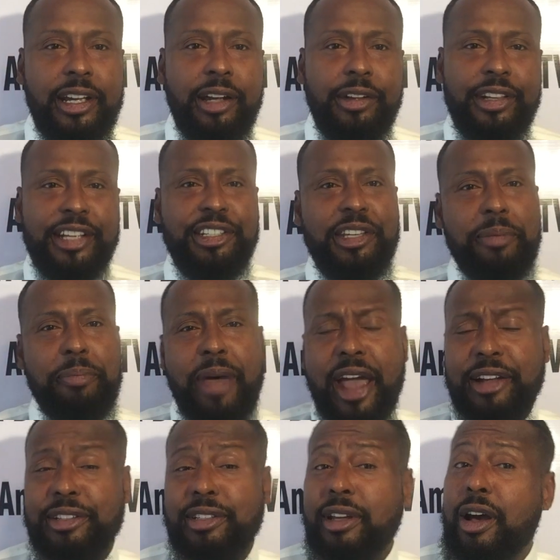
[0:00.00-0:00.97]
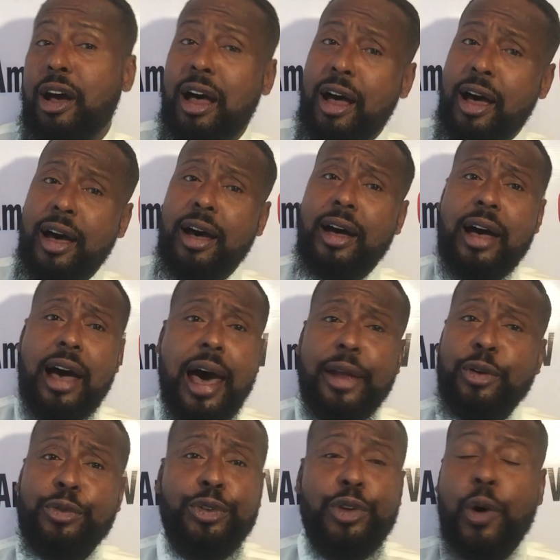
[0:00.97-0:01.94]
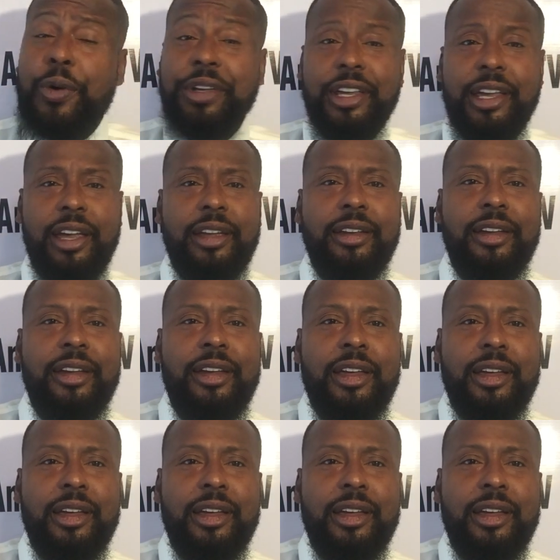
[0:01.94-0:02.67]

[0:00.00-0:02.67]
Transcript: They they sit back and say, oh, I, I don't know yet.